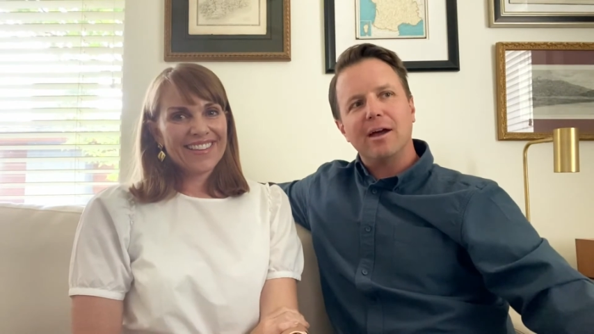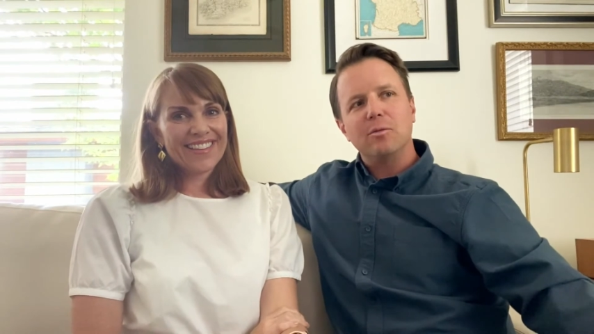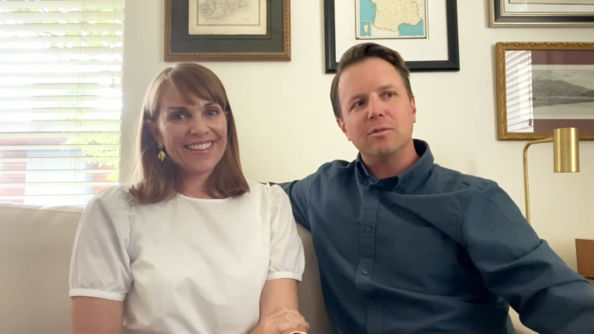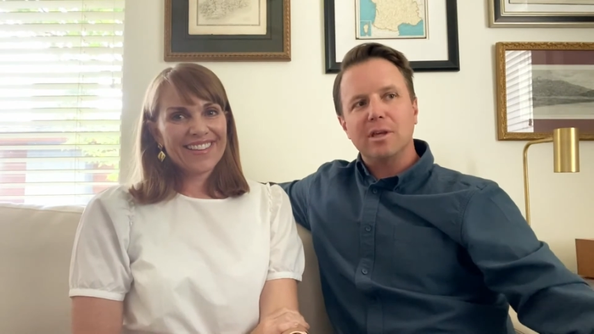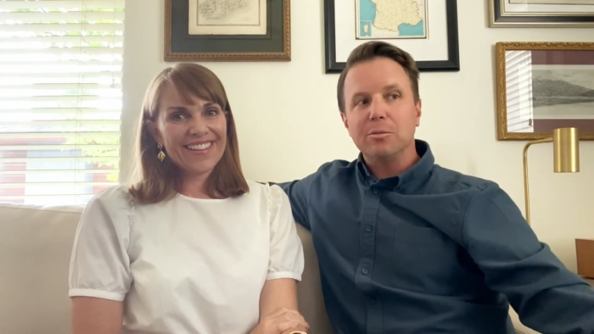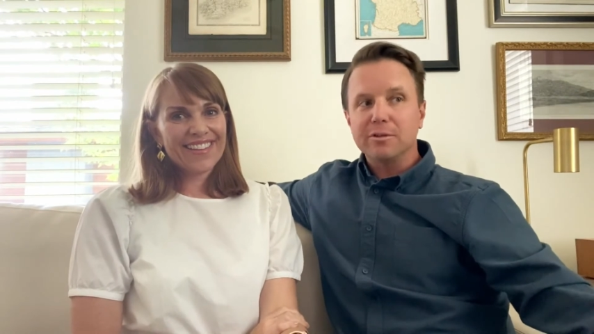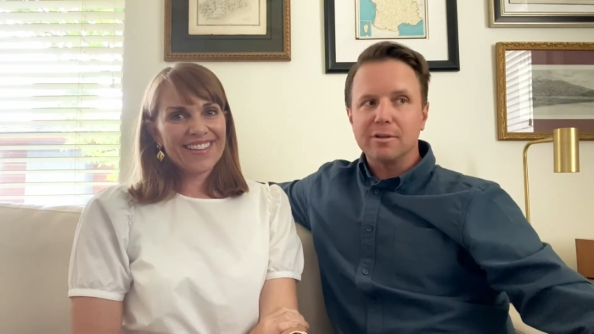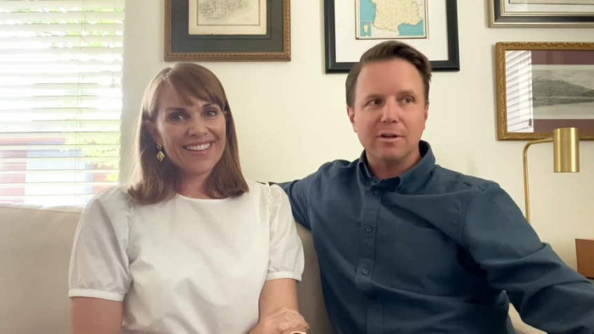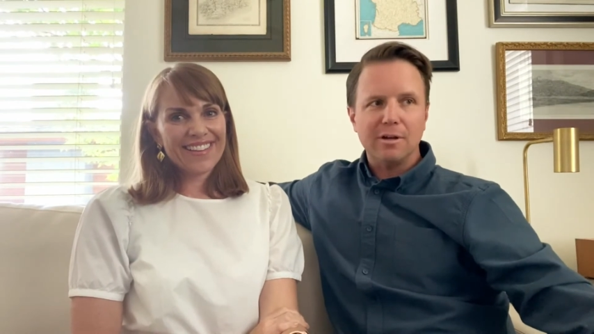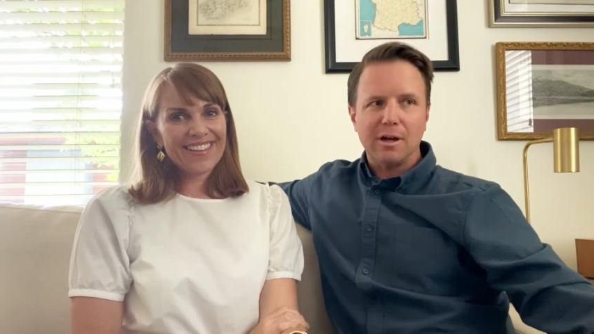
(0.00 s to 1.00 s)
Speaker 1: I was able
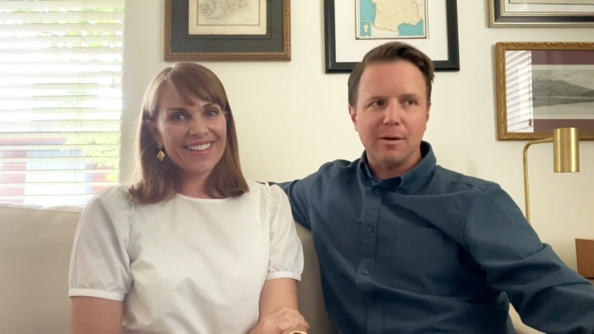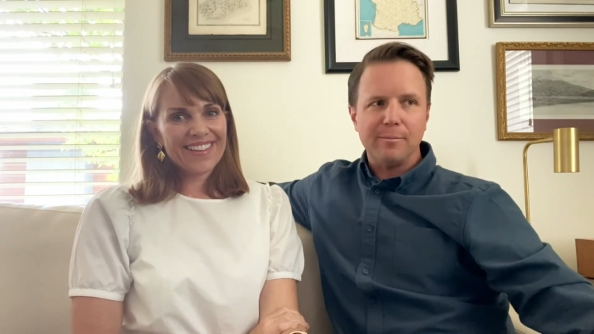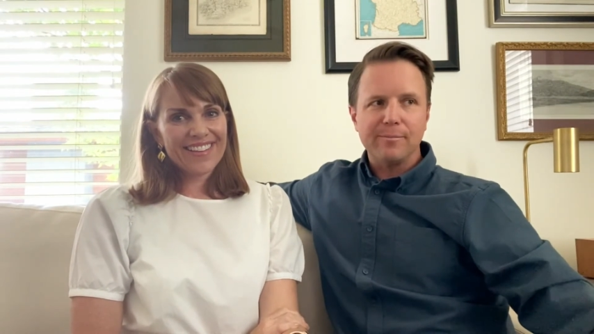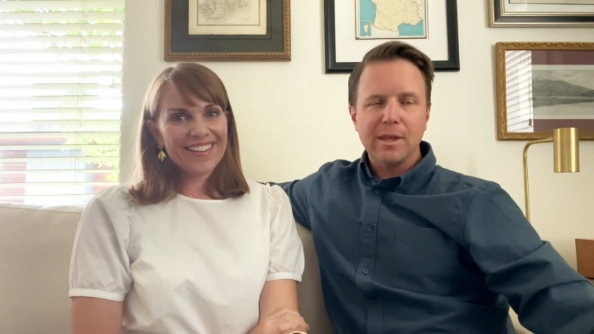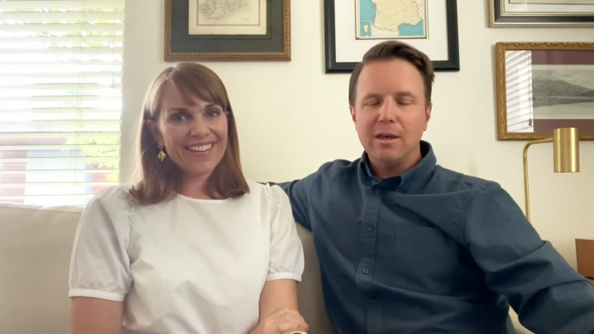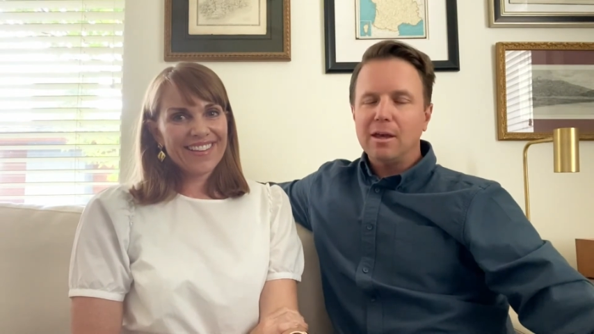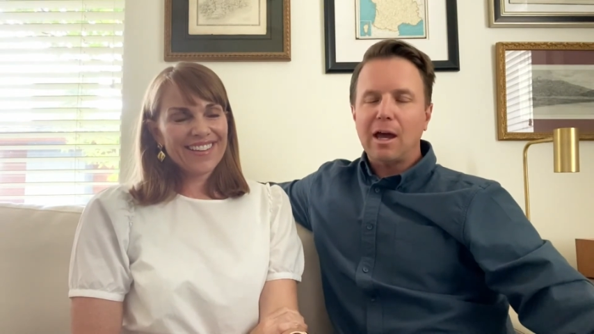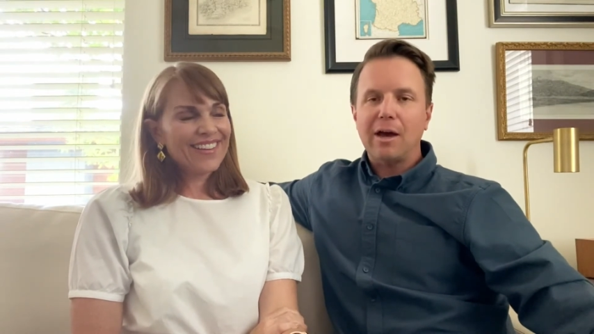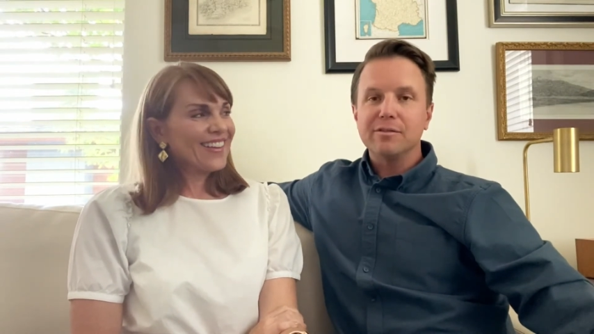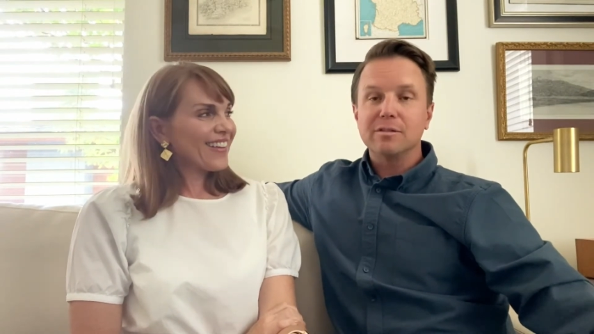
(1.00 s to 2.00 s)
to um,
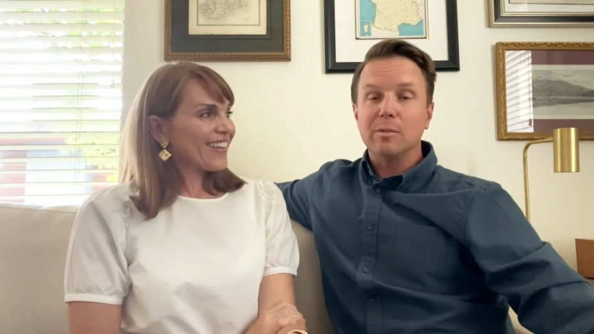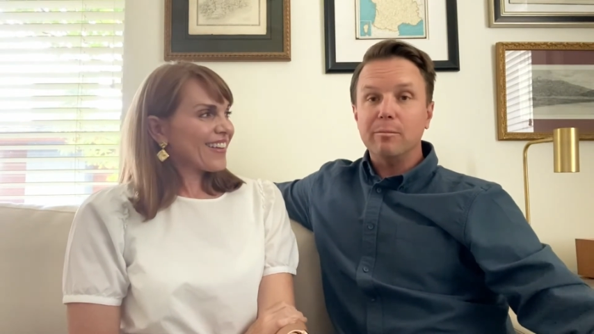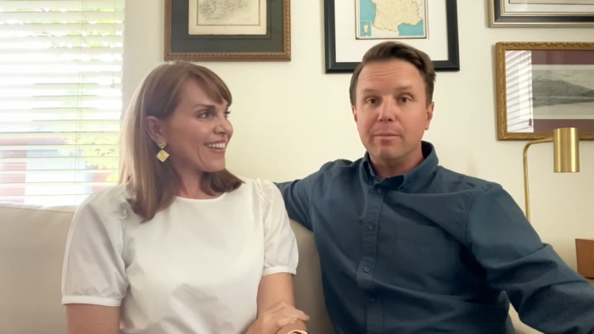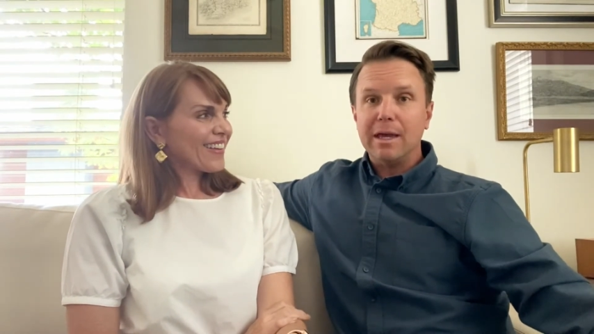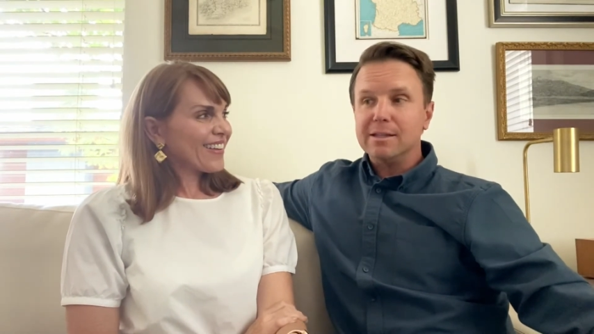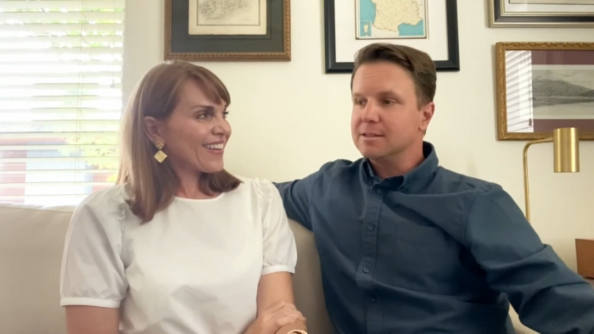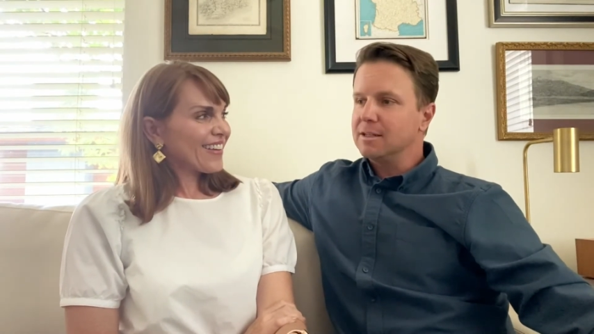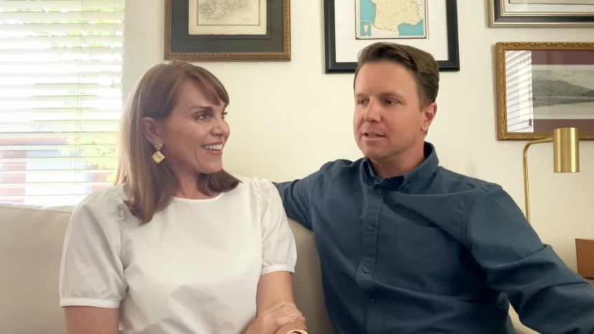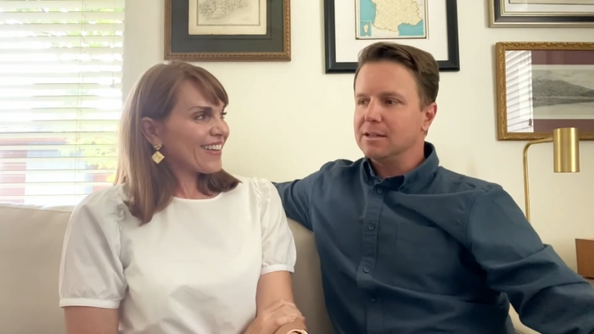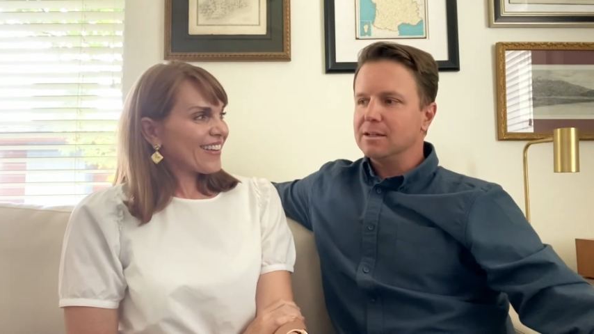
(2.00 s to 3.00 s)
have some
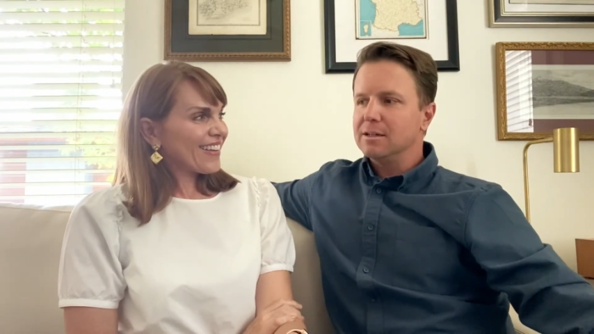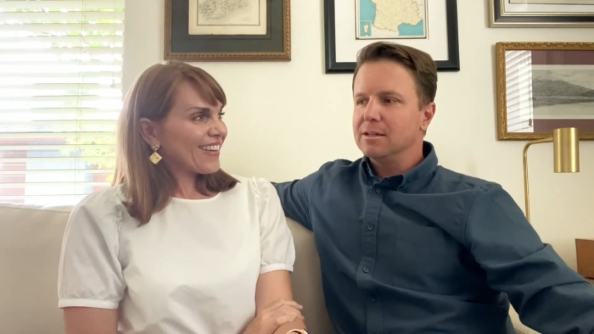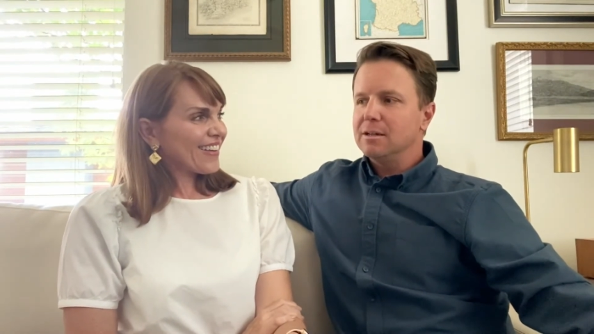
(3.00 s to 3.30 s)
amazing